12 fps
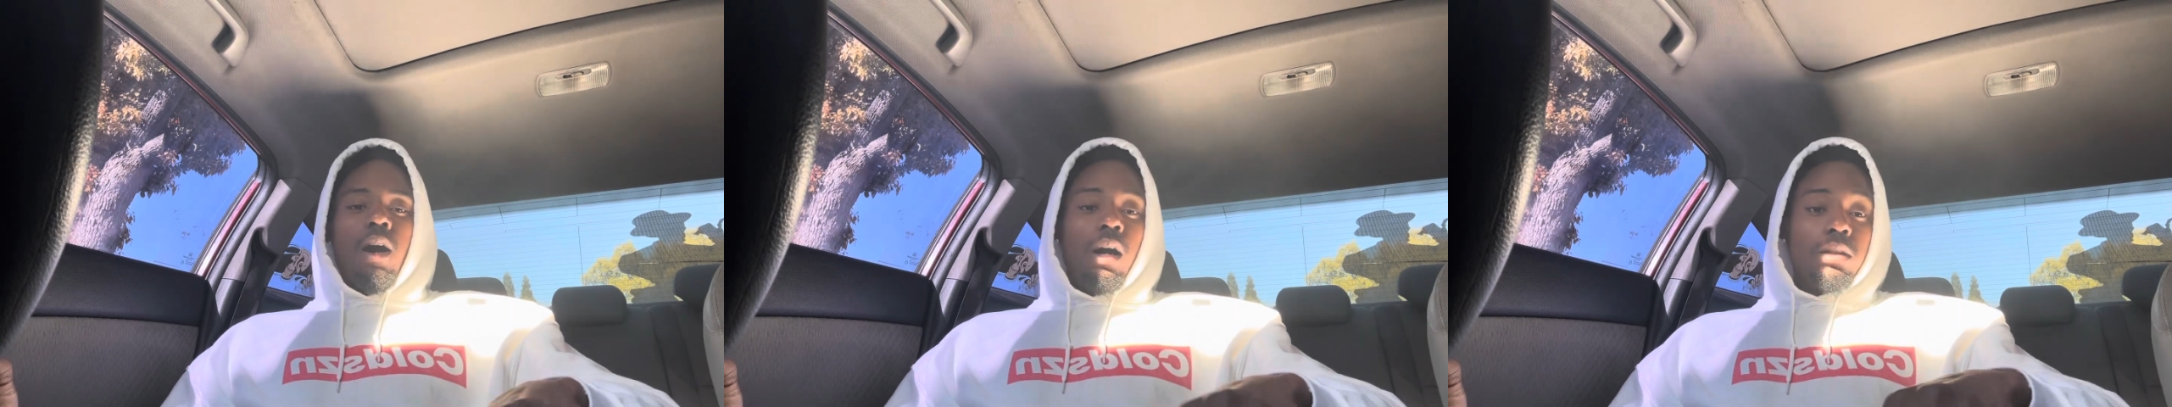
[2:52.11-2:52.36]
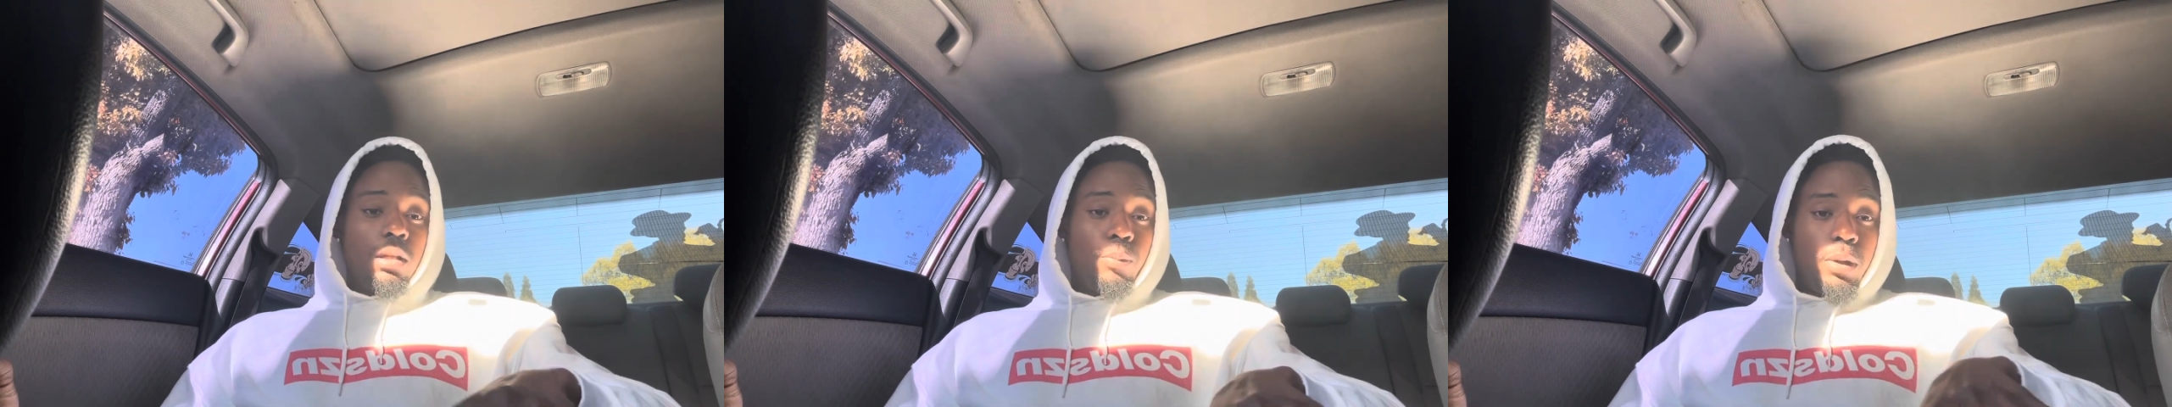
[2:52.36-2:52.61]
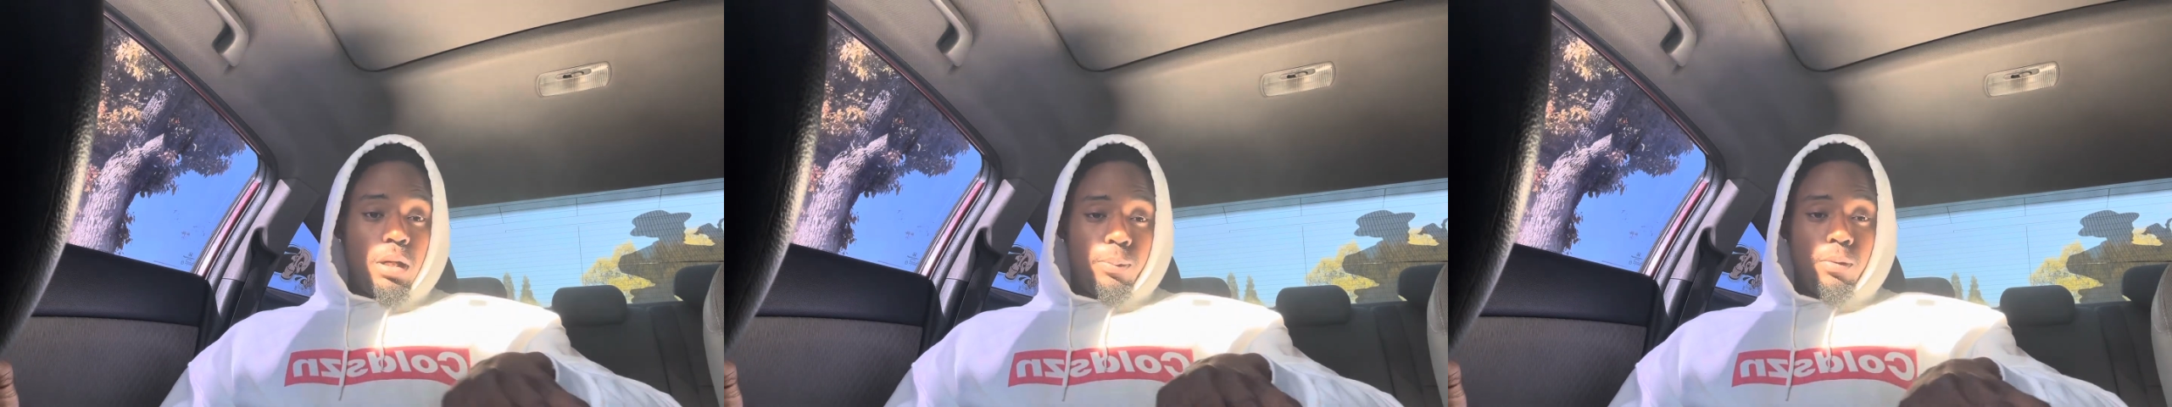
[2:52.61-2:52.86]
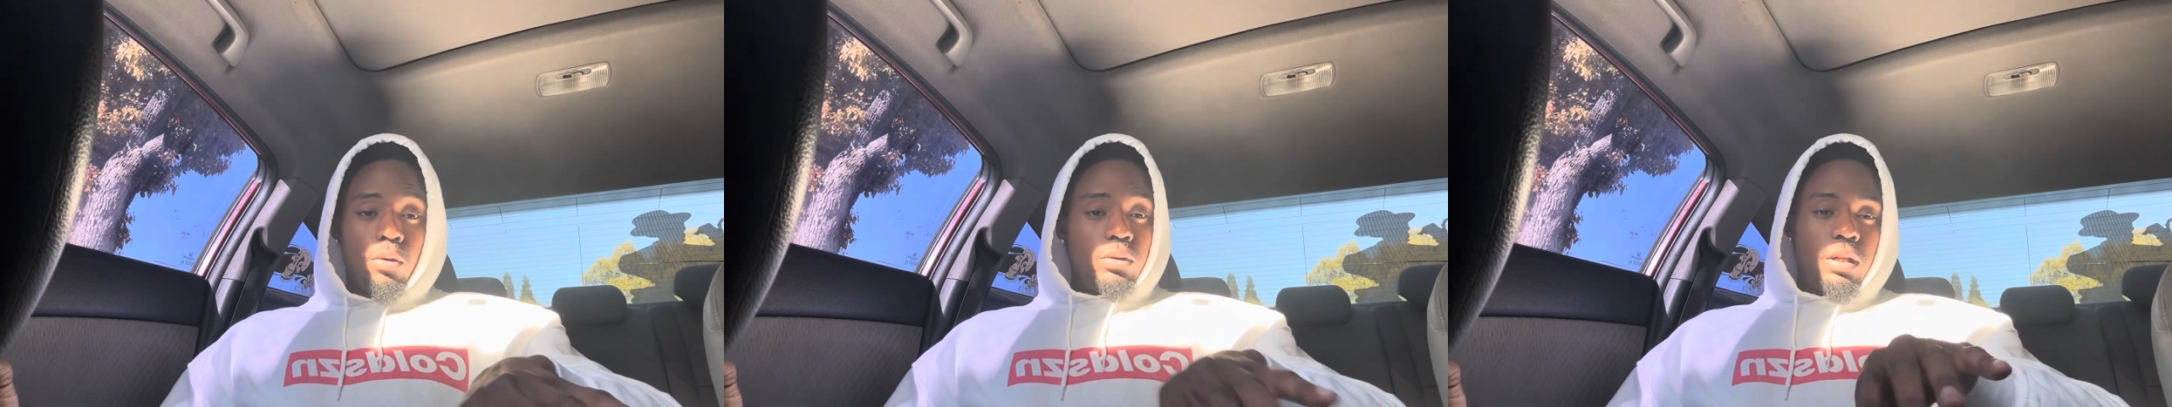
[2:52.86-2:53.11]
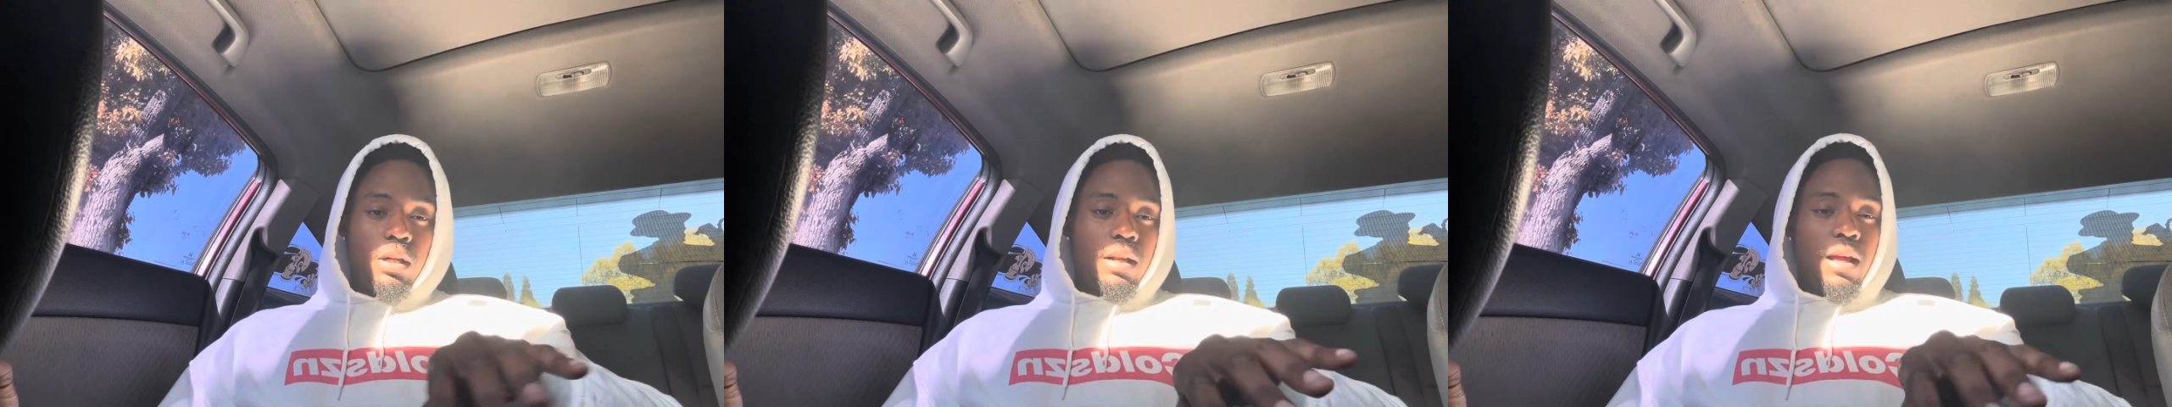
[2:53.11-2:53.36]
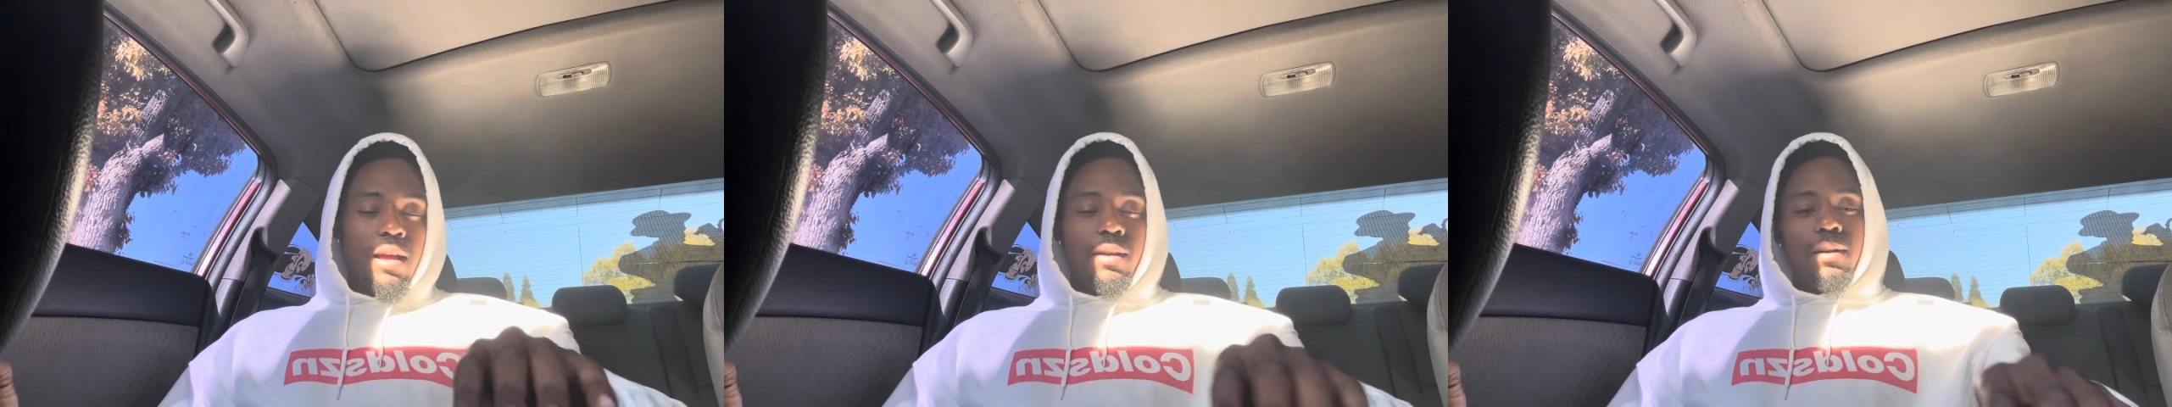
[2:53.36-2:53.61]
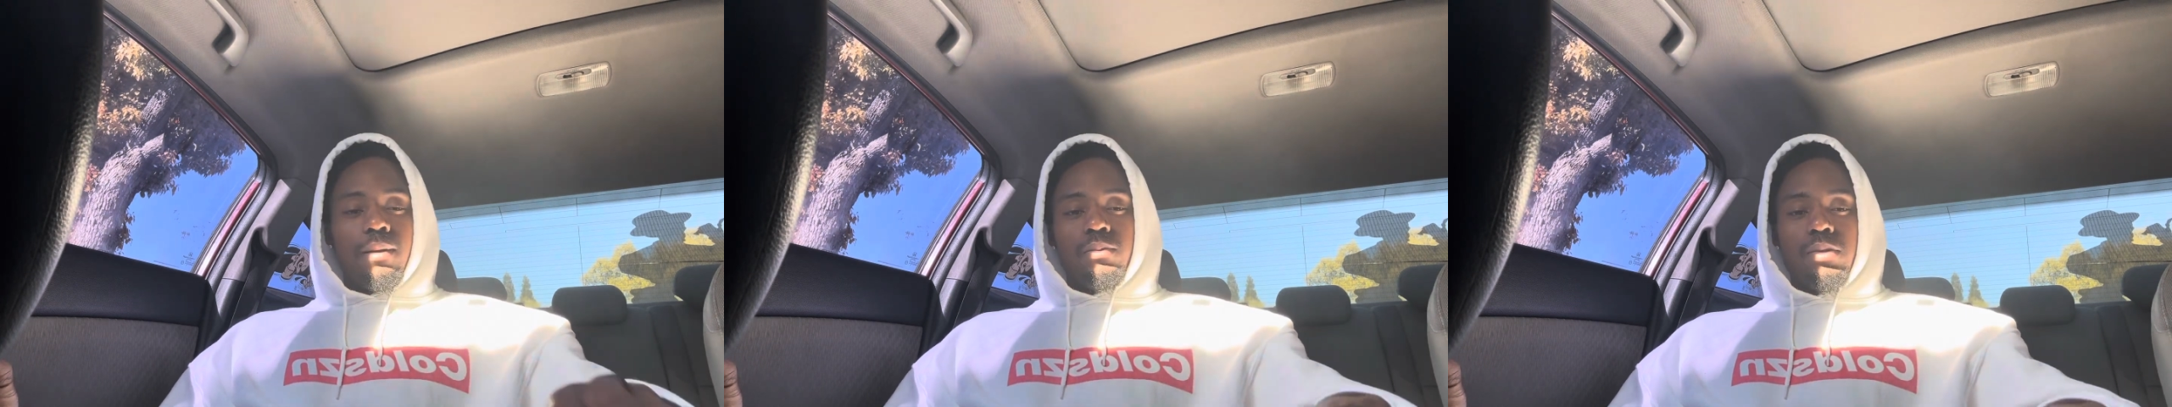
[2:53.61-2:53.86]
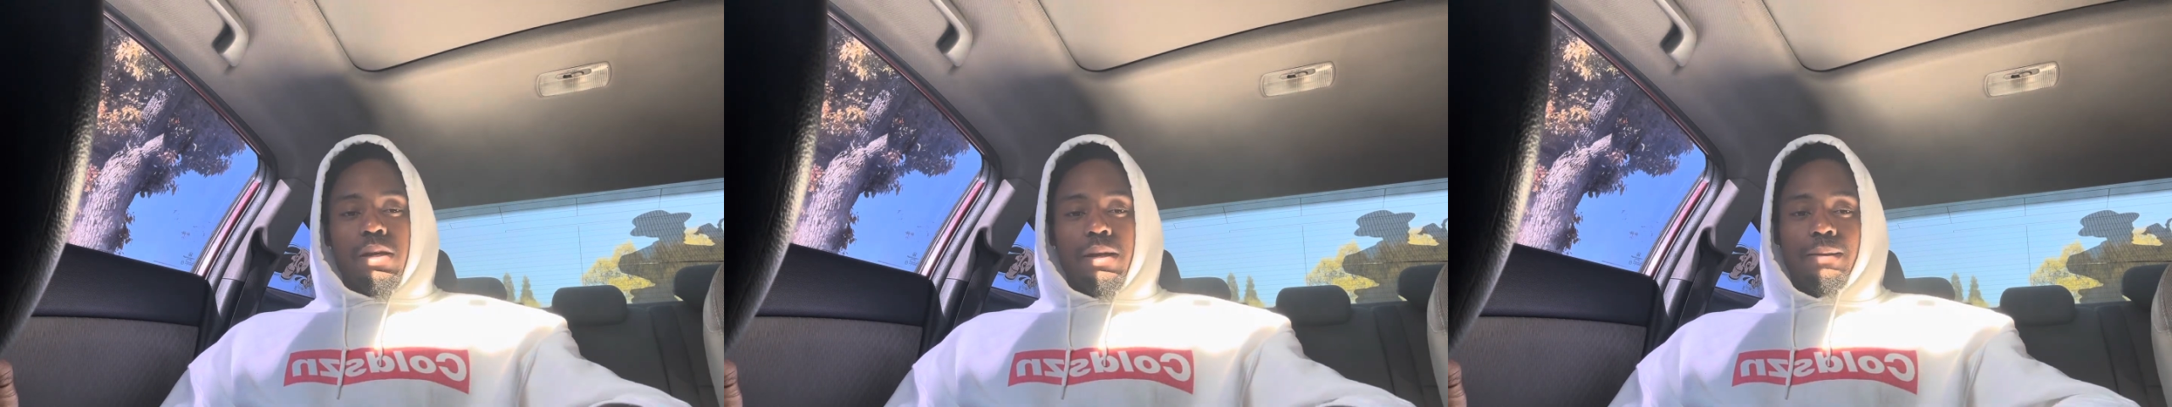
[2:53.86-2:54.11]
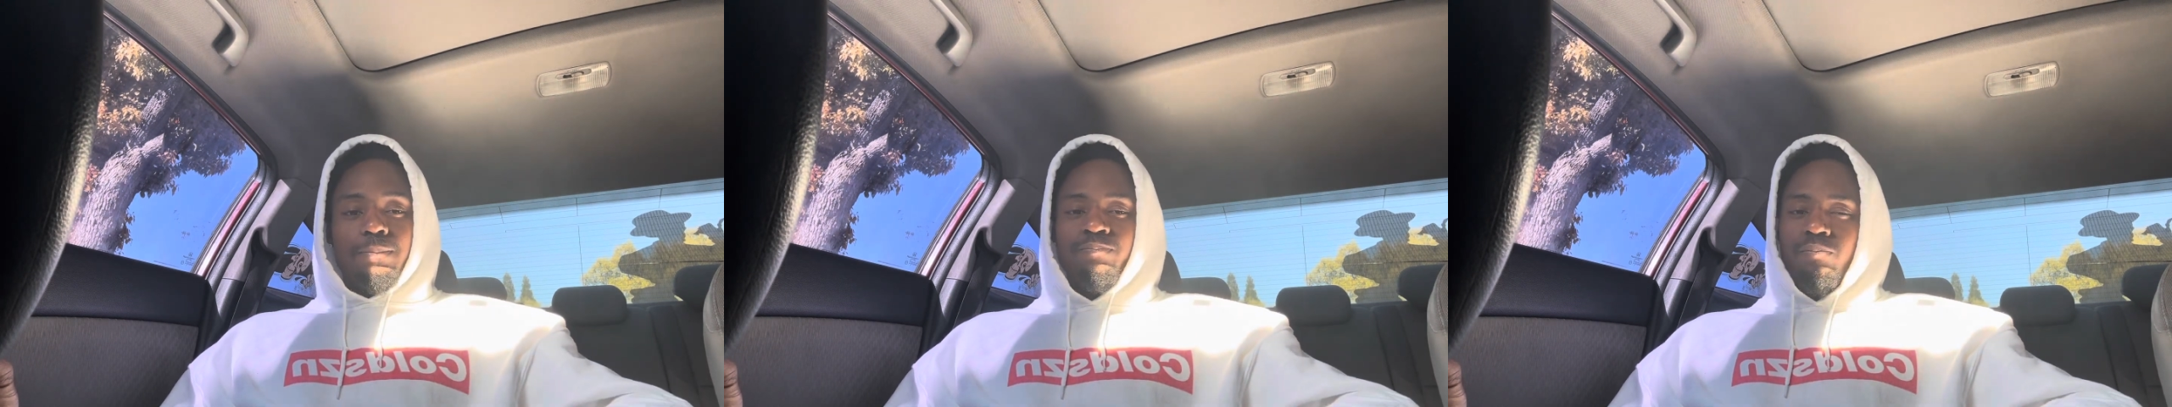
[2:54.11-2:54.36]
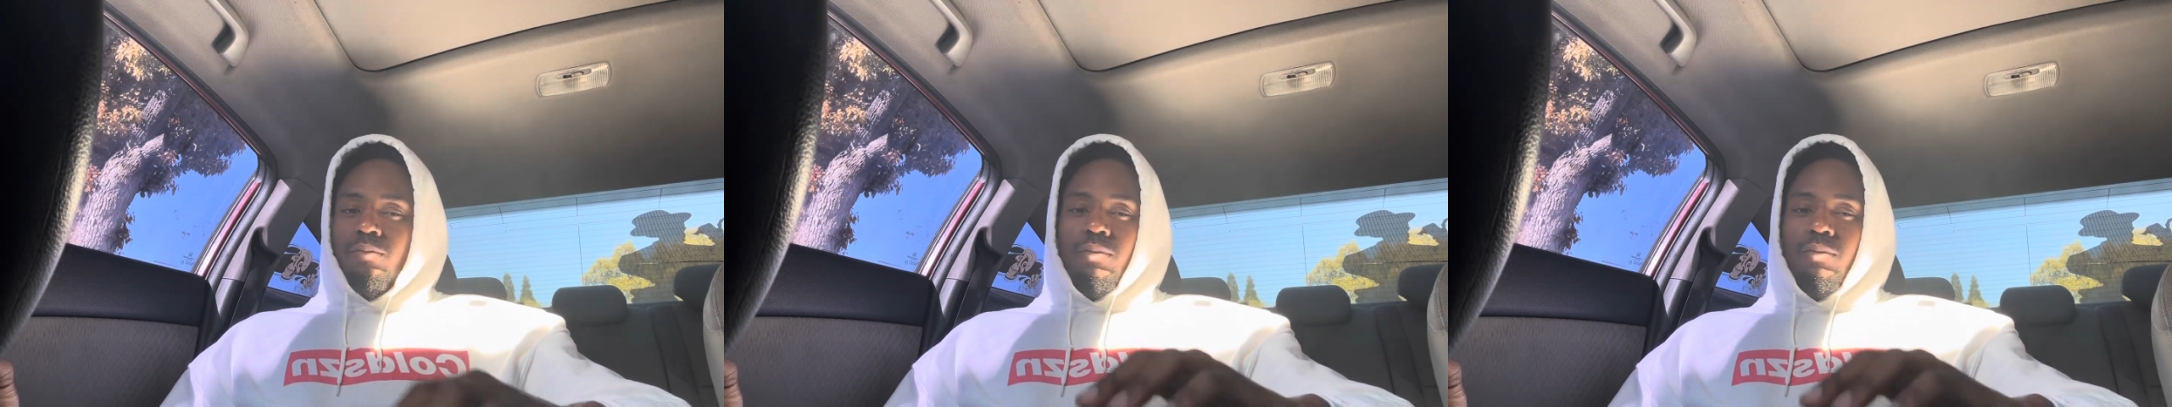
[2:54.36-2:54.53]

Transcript: on the people, none of that, you know what I'm saying?